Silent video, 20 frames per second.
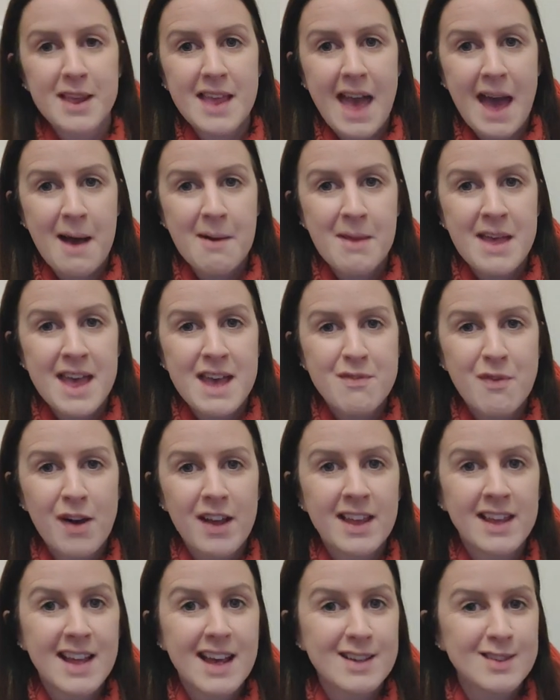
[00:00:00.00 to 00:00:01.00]
yeah, if I
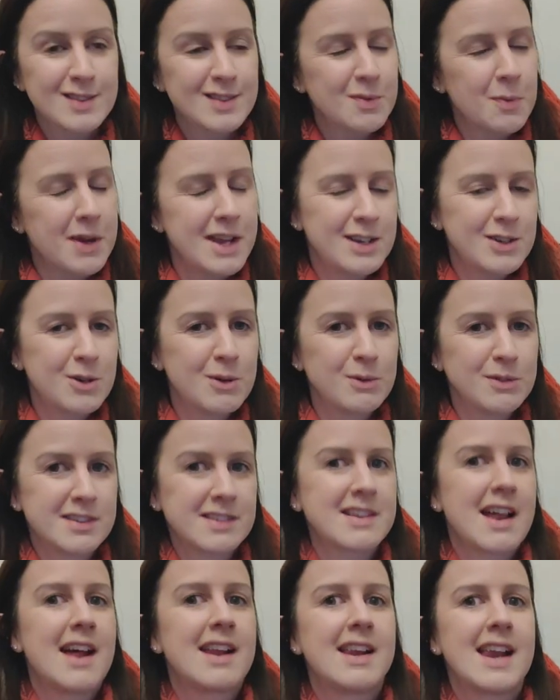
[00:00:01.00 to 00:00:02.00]
can get a Swede called
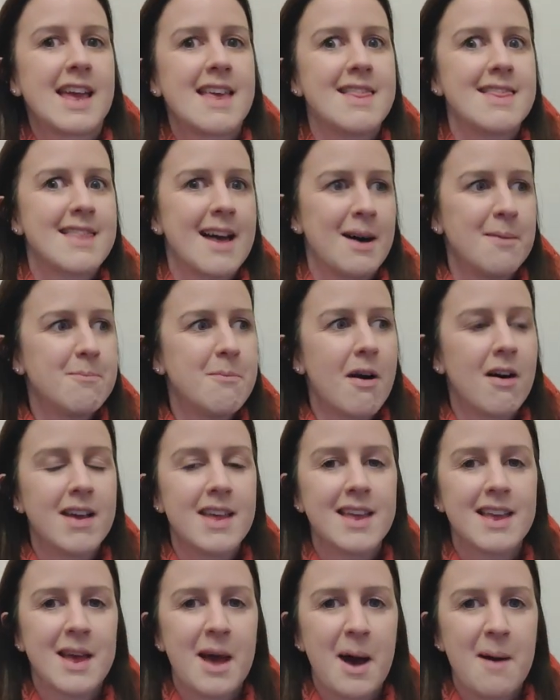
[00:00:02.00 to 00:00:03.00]
Stanley, that
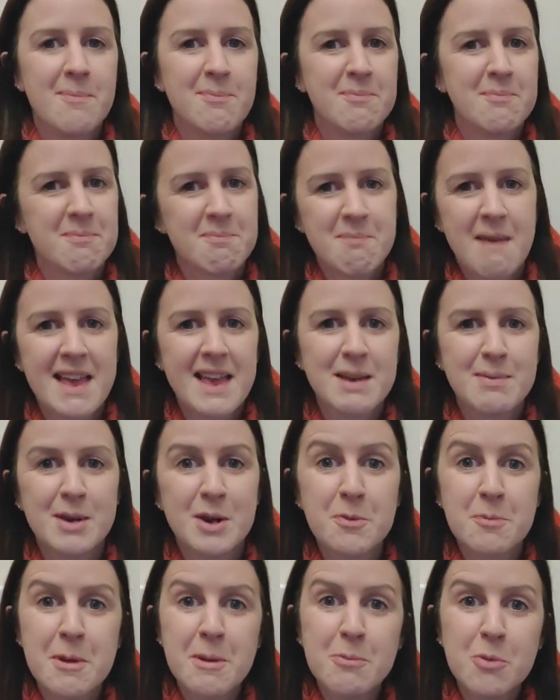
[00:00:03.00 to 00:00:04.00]
might make him a
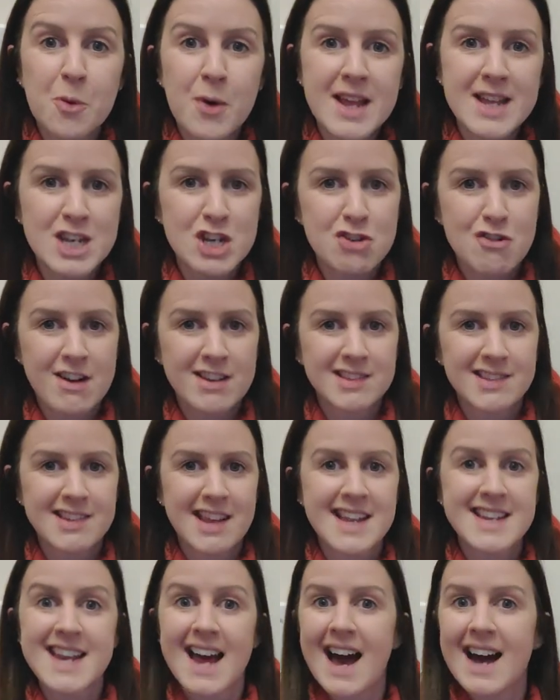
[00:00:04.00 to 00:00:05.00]
little bit more
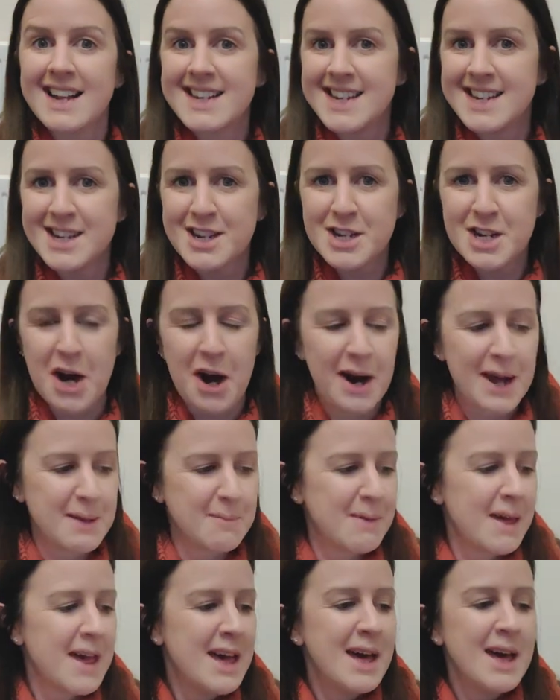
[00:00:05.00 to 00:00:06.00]
interested at dinner
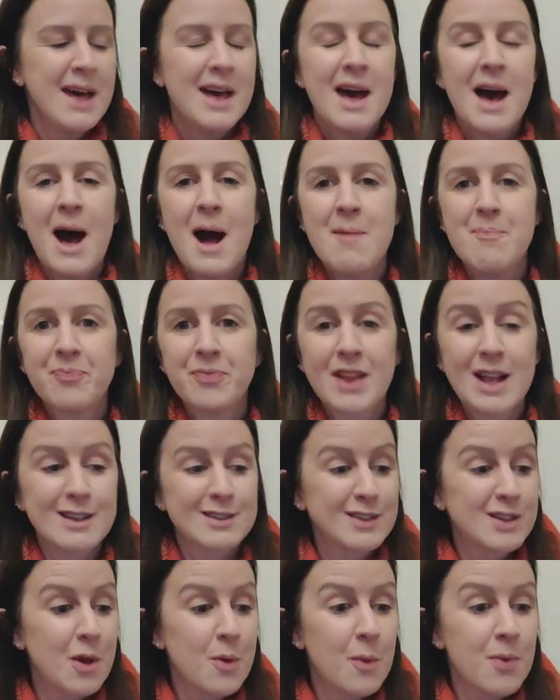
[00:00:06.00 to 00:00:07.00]
time.
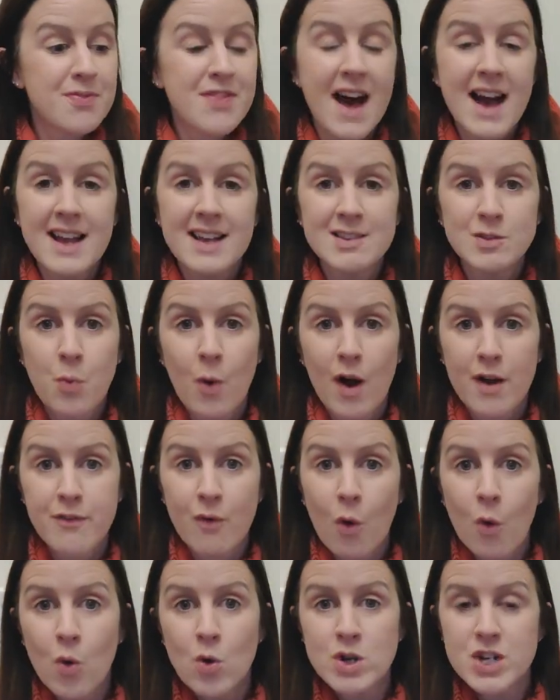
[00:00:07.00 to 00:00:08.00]
So that is what
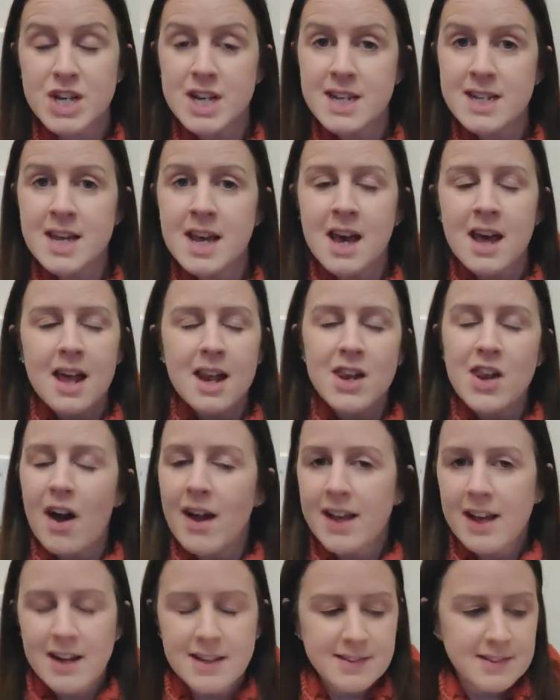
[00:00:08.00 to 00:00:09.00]
I've ordered.
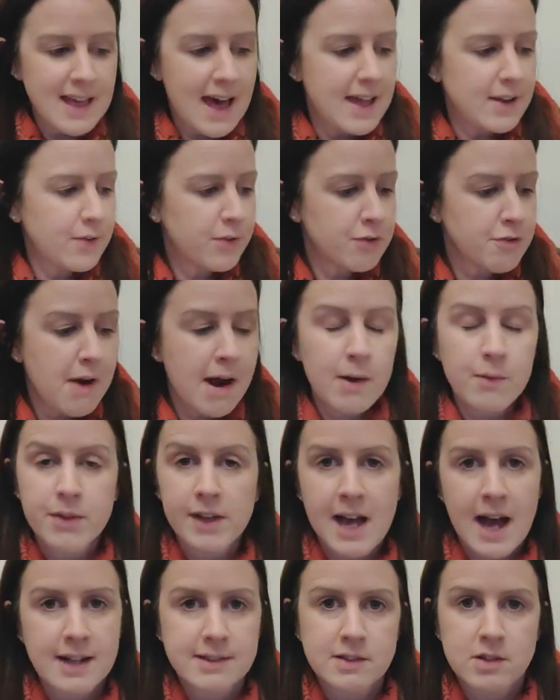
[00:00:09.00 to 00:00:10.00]
Like I said, throughout
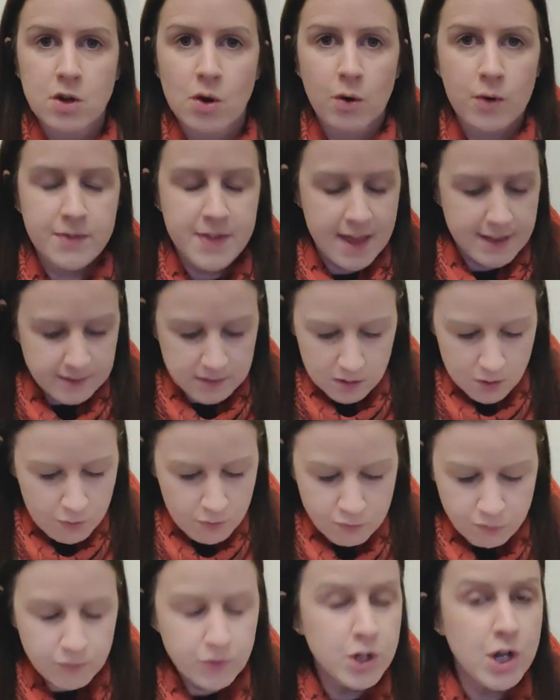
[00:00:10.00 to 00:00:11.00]
the catalogue, there's
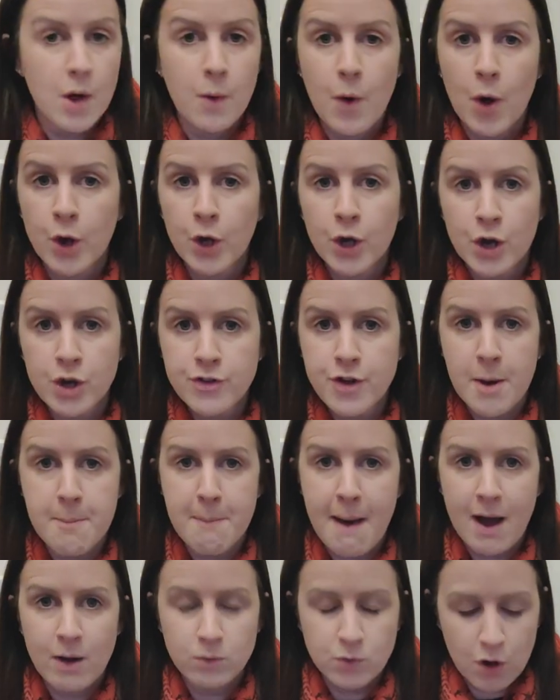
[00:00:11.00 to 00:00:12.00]
a good
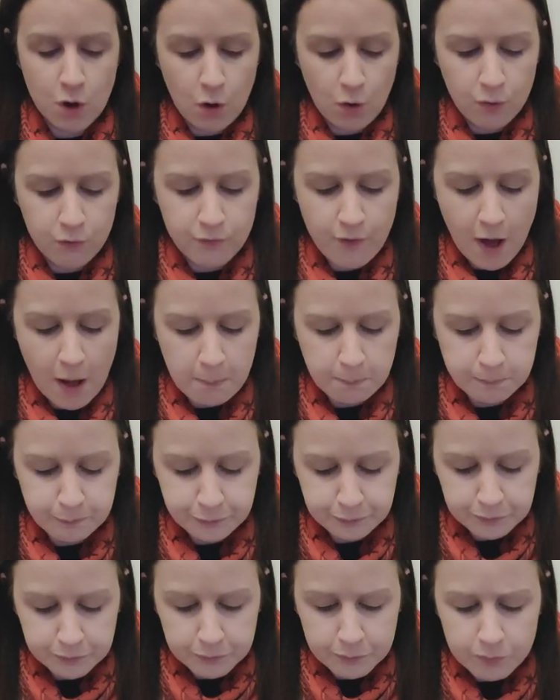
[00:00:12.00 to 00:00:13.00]
amount of,
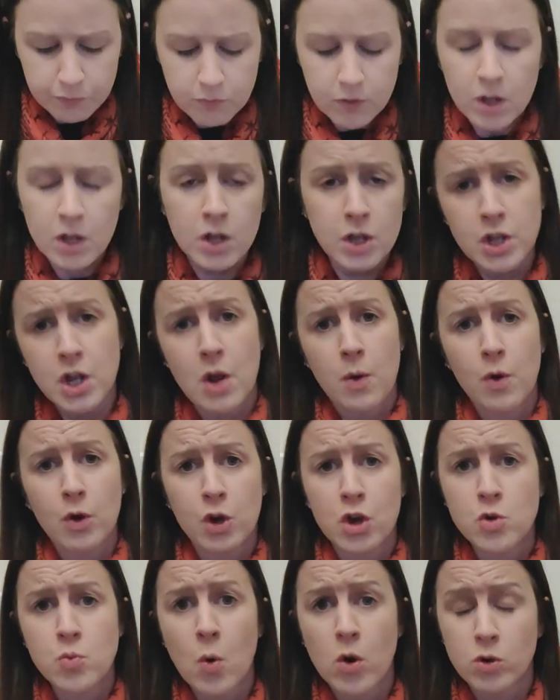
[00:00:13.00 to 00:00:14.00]
a
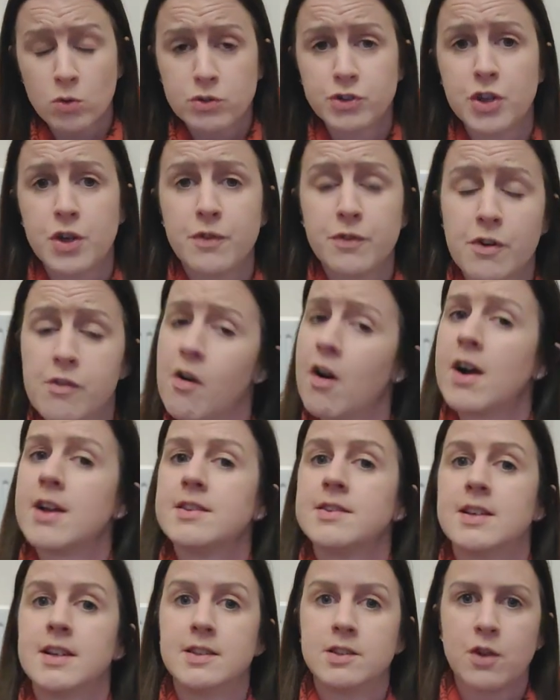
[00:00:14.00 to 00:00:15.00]
good one or two
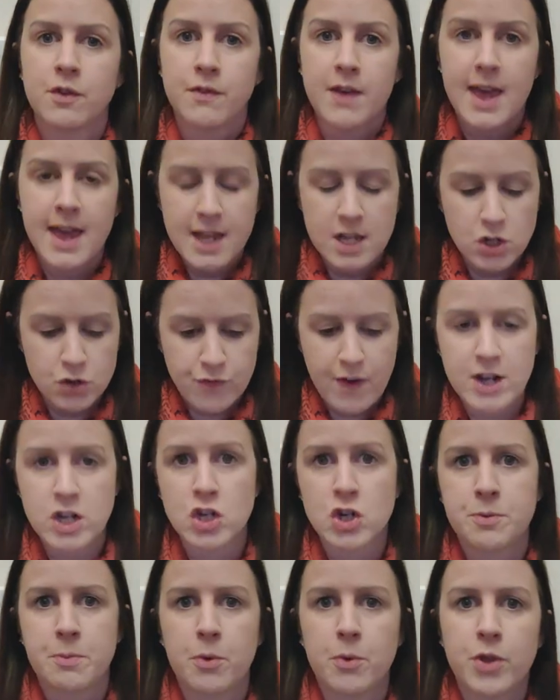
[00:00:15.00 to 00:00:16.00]
varieties of each
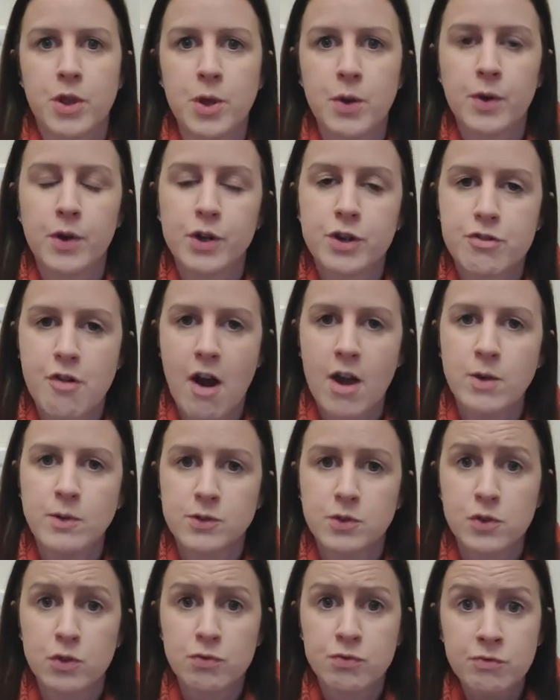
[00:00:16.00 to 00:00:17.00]
vegetable that you can grow.
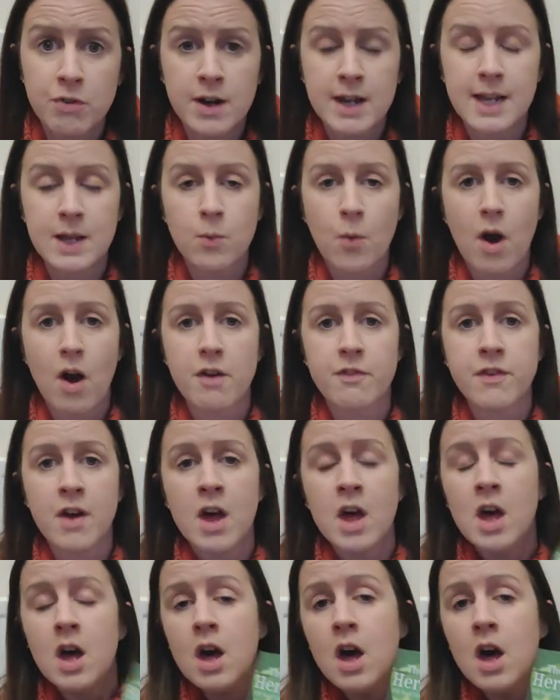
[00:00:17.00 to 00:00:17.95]
So it's really worth,